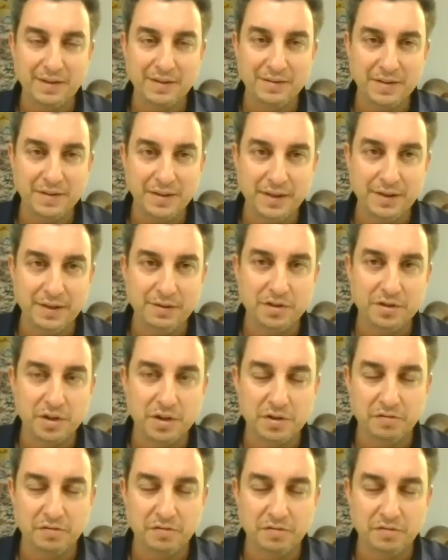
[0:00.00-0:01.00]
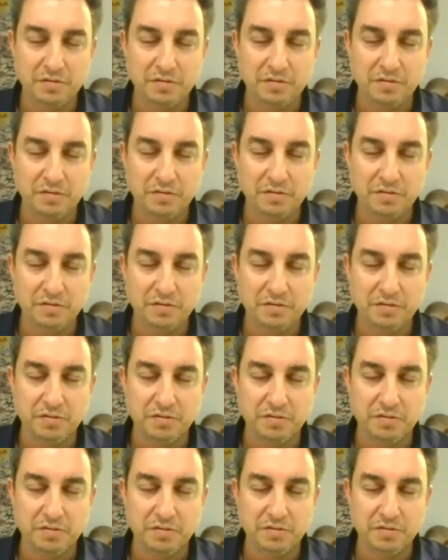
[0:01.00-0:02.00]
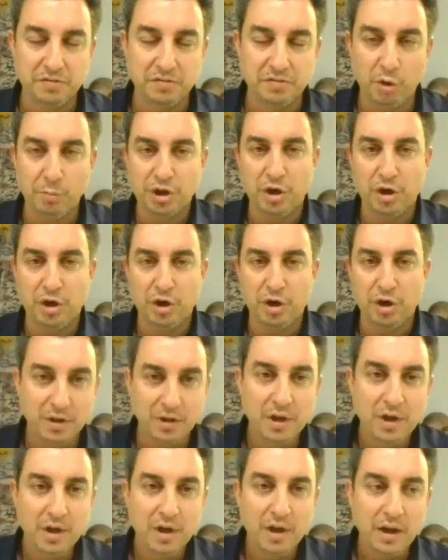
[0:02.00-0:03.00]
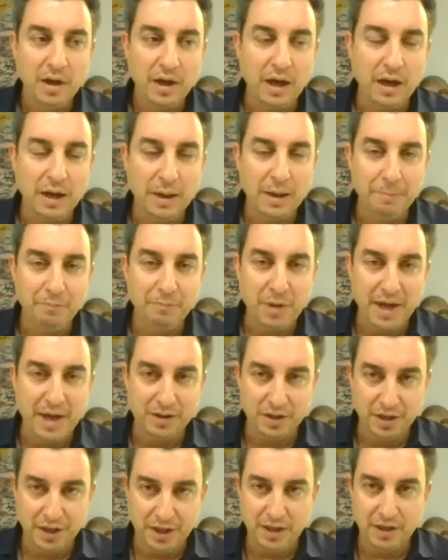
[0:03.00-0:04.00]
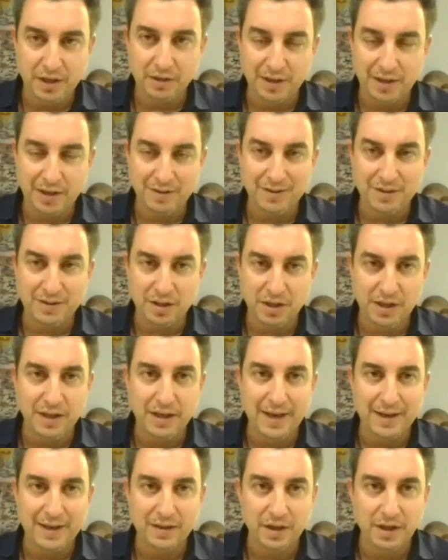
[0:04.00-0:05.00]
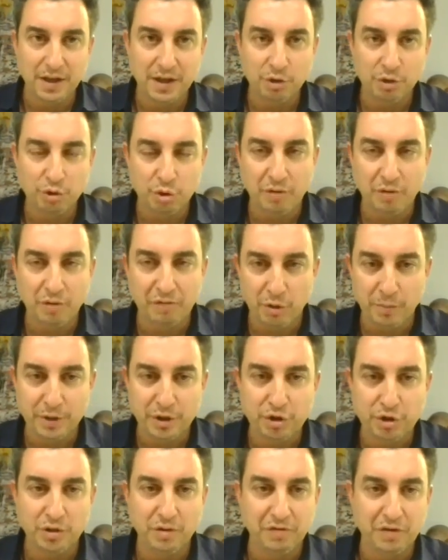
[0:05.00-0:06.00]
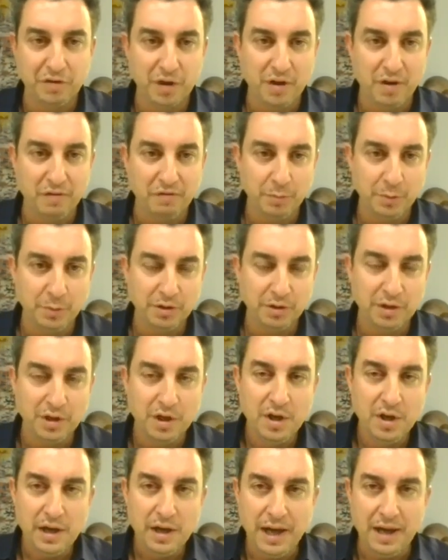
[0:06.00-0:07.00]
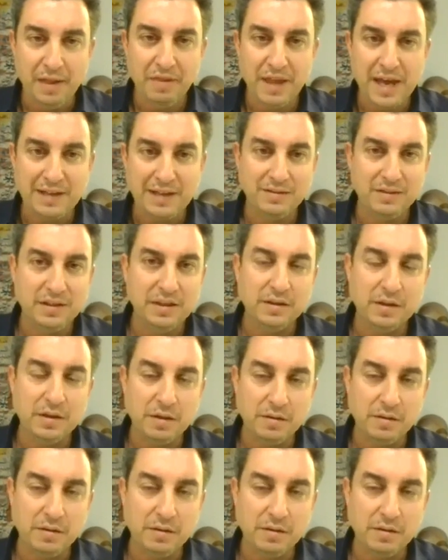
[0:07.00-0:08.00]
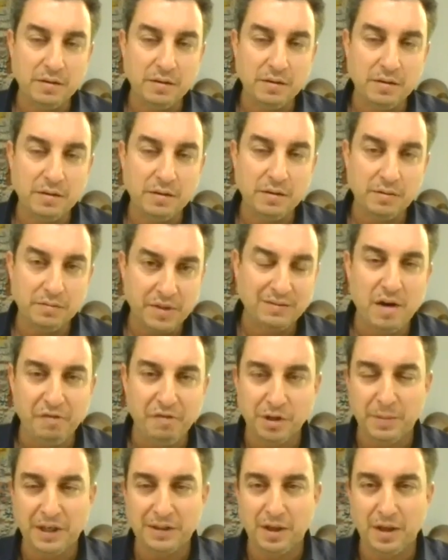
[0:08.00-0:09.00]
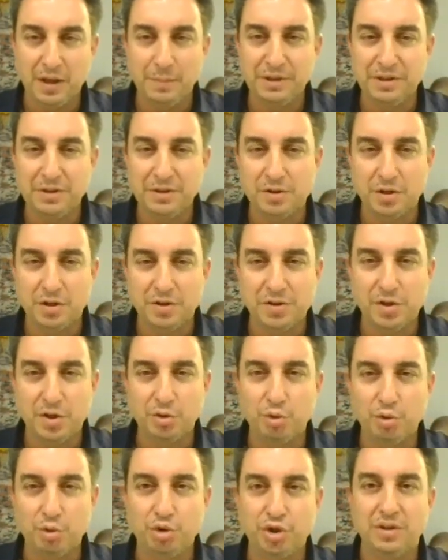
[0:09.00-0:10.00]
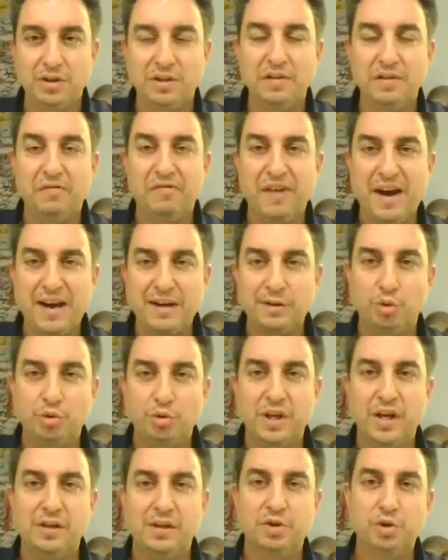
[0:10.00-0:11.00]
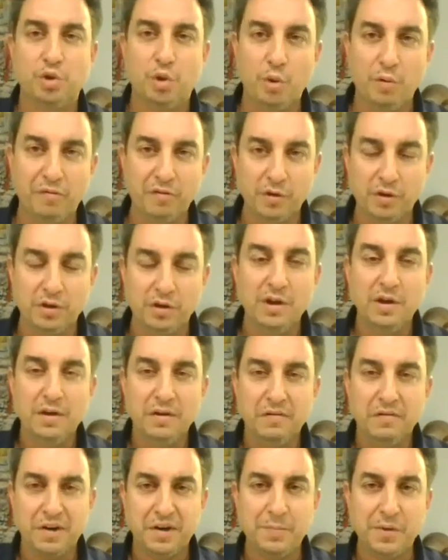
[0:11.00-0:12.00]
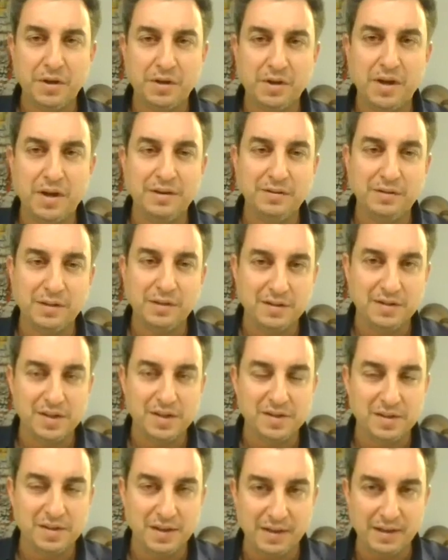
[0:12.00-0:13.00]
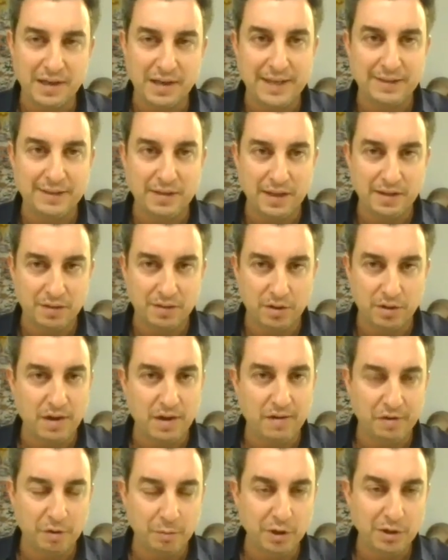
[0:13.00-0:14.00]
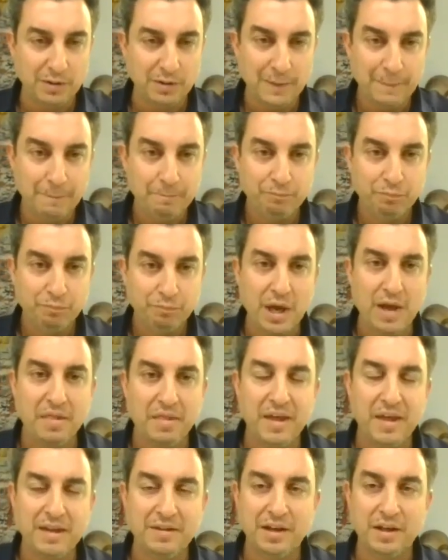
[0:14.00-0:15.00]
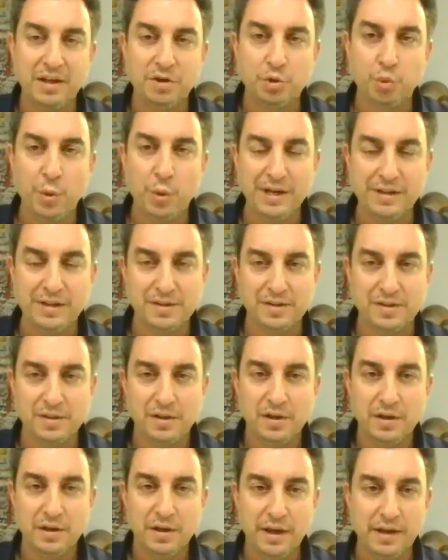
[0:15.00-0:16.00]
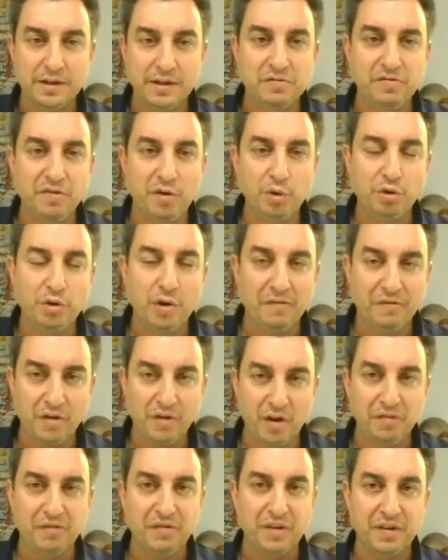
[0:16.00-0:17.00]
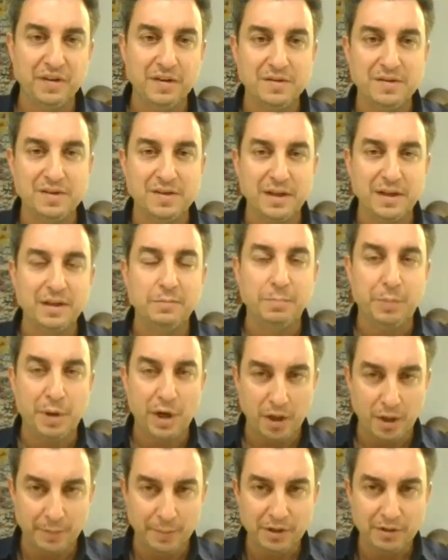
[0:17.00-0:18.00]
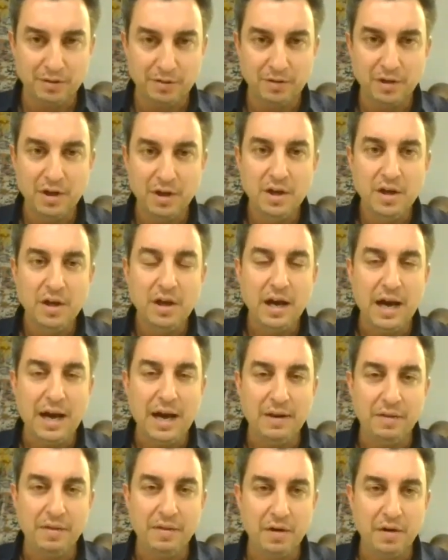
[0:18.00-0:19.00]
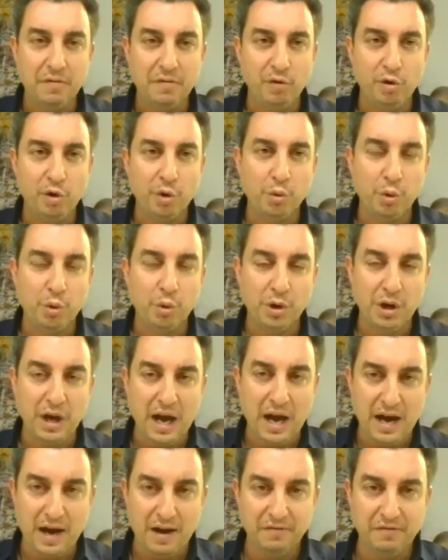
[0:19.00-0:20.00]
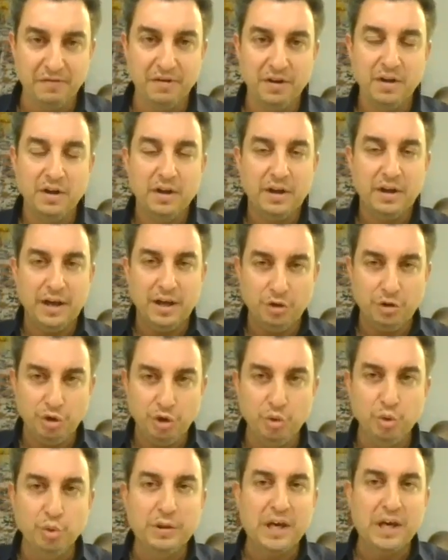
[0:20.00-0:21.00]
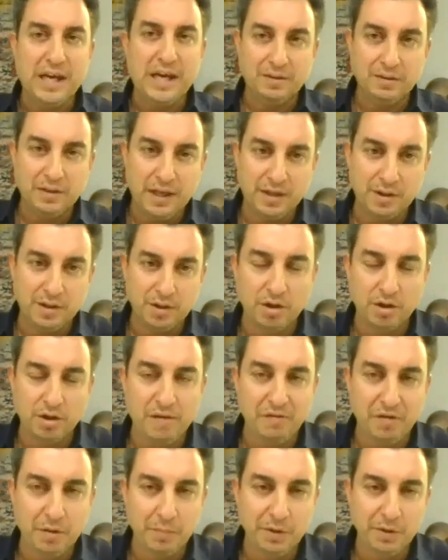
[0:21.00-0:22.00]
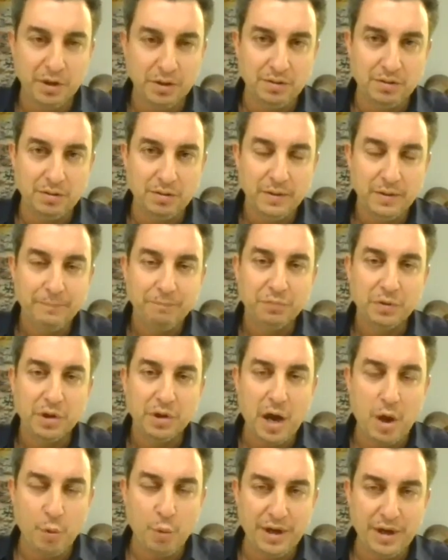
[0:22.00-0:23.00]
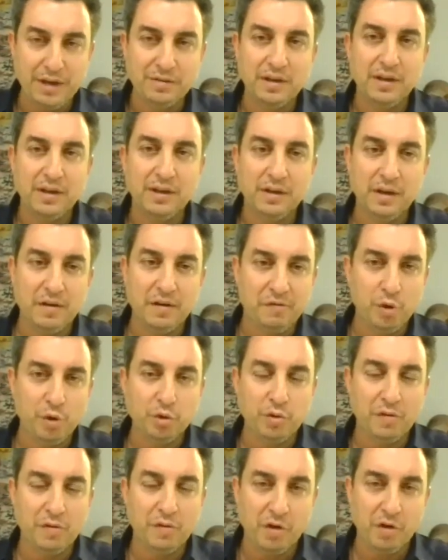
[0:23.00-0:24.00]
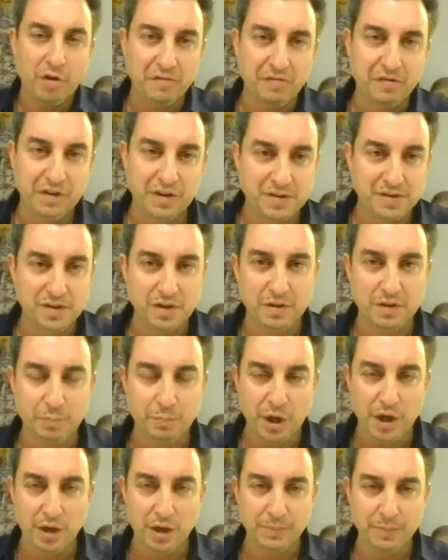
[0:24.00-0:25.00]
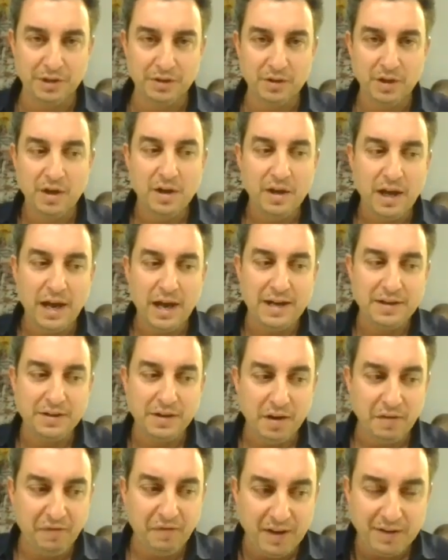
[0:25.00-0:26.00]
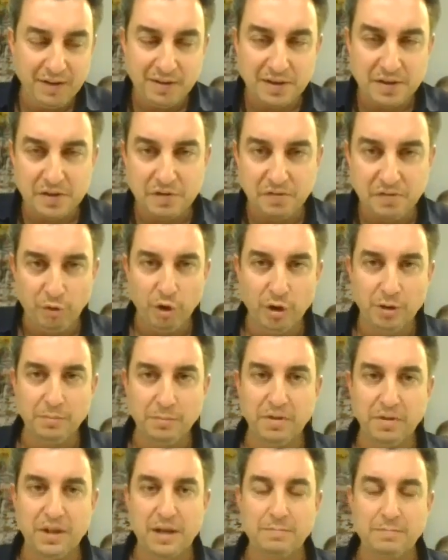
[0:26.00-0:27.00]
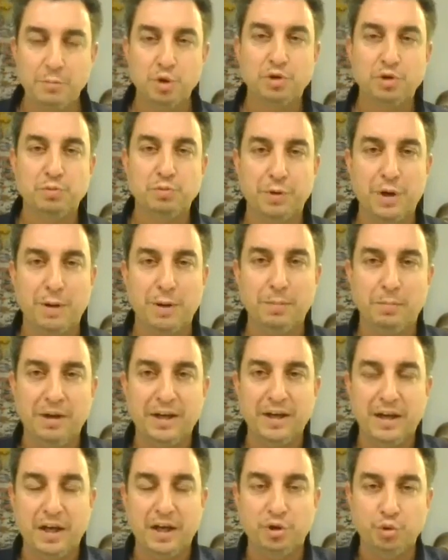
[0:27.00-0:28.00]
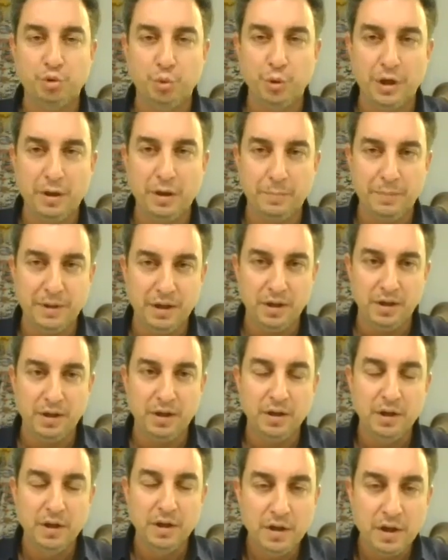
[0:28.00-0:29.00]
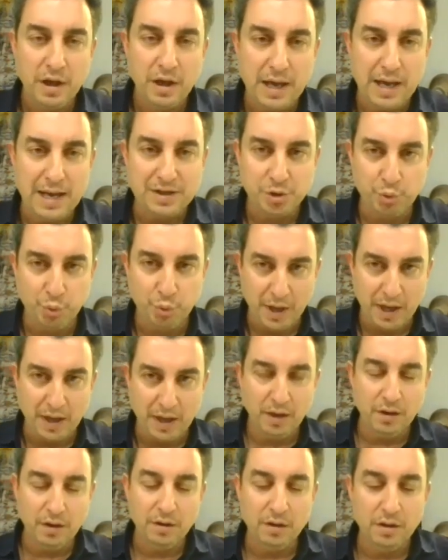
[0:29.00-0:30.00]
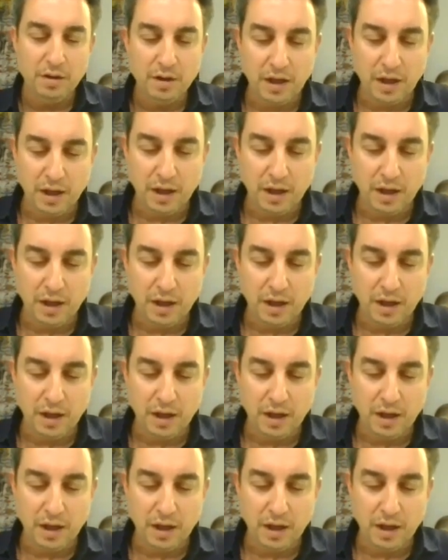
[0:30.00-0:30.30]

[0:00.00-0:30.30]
All that it needs is for Michel to sign a paper, a decree agreeing to the formation of the government. And that government, by the Lebanese constitution, de facto takes over from the current existing caretaker government, and then it waits its vote of confidence in parliament. And therefore, we will have a new caretaker government awaiting a vote of confidence in parliament. And if it is formed, then most probably it will be as well